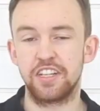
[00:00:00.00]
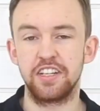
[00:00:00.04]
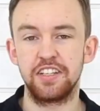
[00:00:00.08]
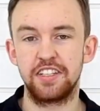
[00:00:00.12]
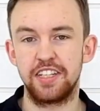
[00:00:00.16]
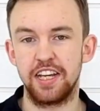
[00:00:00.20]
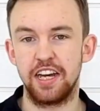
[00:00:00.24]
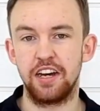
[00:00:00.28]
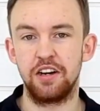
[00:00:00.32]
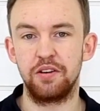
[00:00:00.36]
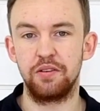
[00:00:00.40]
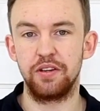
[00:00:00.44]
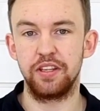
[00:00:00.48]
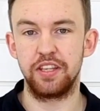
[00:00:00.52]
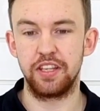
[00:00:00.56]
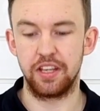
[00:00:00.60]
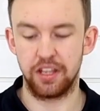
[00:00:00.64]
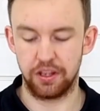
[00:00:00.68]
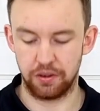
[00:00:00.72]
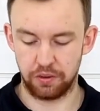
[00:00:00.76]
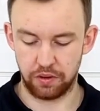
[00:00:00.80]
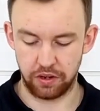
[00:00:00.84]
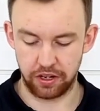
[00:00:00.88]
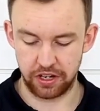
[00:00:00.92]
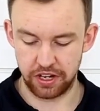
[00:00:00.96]
you can tell with the
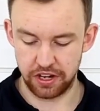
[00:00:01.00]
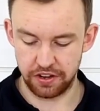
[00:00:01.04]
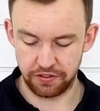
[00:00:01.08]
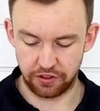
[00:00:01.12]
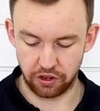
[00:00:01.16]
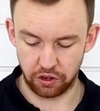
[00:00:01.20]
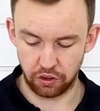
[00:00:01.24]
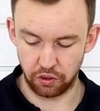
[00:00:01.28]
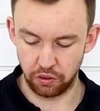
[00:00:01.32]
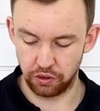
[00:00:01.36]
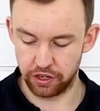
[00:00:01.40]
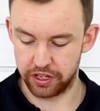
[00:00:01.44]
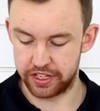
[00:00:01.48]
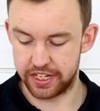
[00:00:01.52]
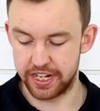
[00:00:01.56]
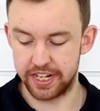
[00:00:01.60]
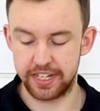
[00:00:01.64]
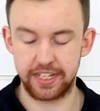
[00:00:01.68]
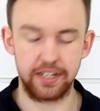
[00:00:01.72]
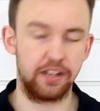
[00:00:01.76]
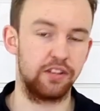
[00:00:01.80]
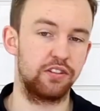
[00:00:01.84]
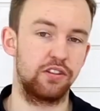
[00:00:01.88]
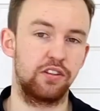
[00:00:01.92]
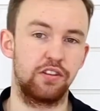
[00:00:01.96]
other one, you've got all the
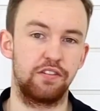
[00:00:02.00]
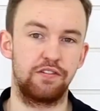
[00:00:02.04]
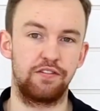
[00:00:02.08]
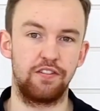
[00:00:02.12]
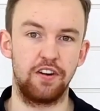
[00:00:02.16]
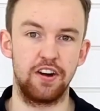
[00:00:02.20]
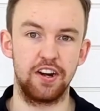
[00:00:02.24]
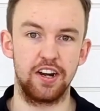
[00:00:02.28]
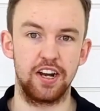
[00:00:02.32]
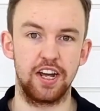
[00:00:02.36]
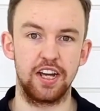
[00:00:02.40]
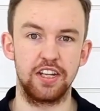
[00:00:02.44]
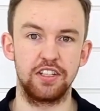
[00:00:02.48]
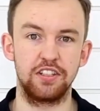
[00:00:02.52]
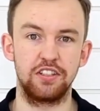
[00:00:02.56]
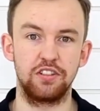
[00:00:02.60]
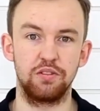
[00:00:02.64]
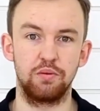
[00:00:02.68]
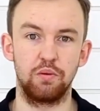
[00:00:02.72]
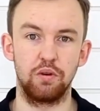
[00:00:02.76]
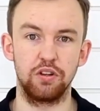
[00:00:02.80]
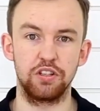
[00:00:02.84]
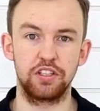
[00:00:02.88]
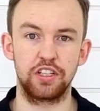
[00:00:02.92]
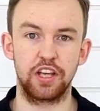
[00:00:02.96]
details on the front as
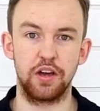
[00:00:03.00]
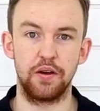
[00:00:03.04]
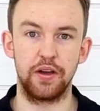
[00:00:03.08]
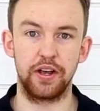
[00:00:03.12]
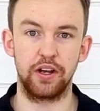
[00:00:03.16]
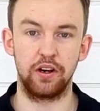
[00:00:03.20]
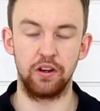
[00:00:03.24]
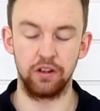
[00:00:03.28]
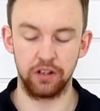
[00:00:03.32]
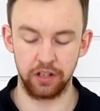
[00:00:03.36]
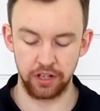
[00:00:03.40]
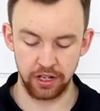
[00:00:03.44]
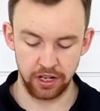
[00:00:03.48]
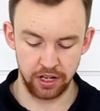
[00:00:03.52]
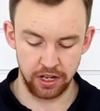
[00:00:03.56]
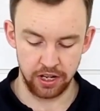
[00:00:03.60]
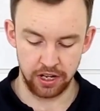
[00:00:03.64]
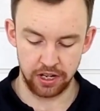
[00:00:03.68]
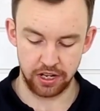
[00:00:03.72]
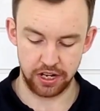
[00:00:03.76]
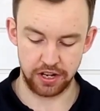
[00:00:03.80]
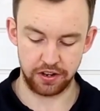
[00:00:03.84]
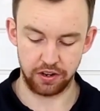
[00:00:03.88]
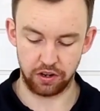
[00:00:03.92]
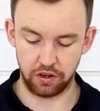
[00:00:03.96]
to what's going on.
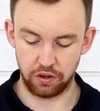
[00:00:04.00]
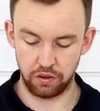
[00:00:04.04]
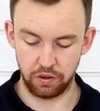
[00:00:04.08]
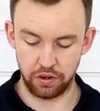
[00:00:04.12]
You've got